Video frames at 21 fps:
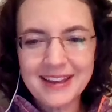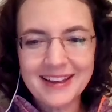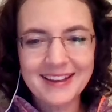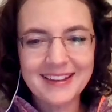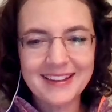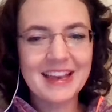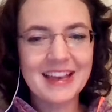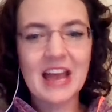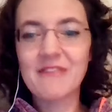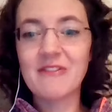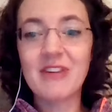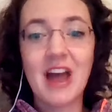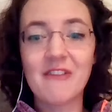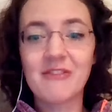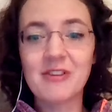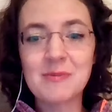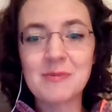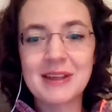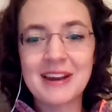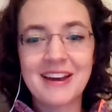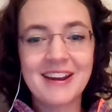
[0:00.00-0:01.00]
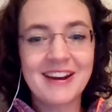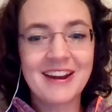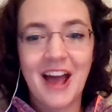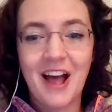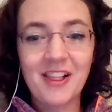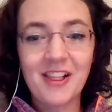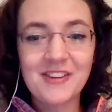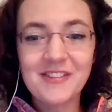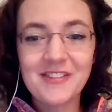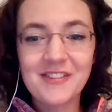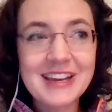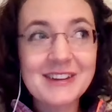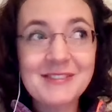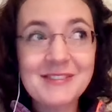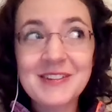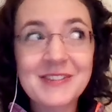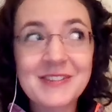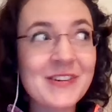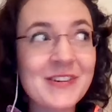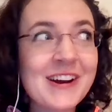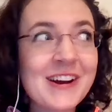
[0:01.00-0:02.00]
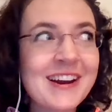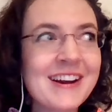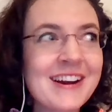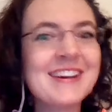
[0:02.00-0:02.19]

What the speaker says: Like, have they ever been on an elevator before?